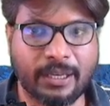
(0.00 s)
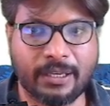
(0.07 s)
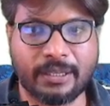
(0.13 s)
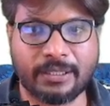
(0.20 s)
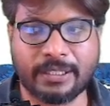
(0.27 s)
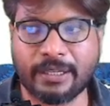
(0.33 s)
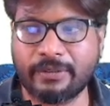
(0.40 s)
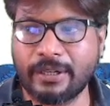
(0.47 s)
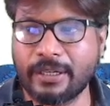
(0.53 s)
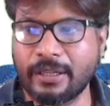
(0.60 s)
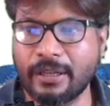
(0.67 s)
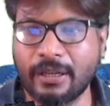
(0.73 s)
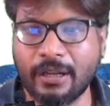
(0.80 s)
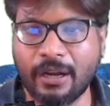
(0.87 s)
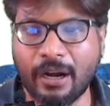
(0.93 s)
save it
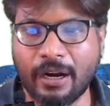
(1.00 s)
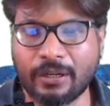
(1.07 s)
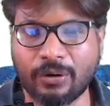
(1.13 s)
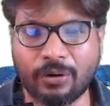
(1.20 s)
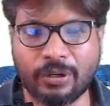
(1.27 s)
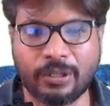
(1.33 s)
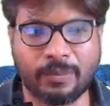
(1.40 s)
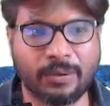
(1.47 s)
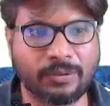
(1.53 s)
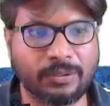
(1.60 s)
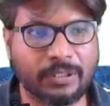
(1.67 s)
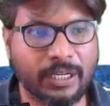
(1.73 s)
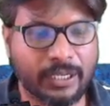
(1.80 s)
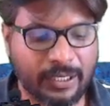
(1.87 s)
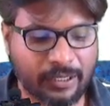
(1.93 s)
and go to the
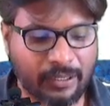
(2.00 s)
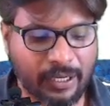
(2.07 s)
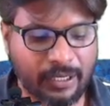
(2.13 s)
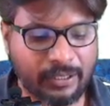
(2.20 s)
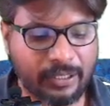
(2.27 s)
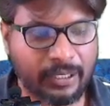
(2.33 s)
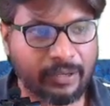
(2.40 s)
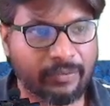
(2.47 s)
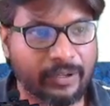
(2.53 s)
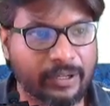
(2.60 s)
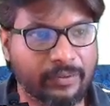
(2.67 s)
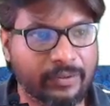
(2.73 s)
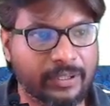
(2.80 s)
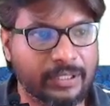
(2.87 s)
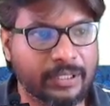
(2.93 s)
browser. I think if I
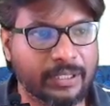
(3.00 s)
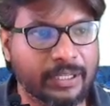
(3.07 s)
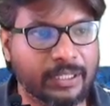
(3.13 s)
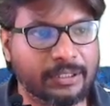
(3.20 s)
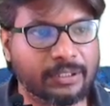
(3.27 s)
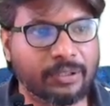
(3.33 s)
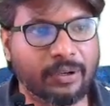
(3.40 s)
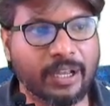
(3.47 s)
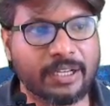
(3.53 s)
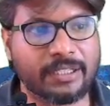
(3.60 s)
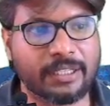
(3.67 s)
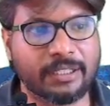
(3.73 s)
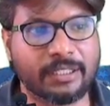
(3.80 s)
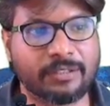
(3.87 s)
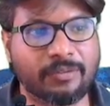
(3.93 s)
refresh it, yes, you can
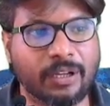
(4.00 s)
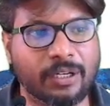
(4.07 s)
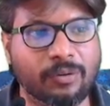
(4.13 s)
see this value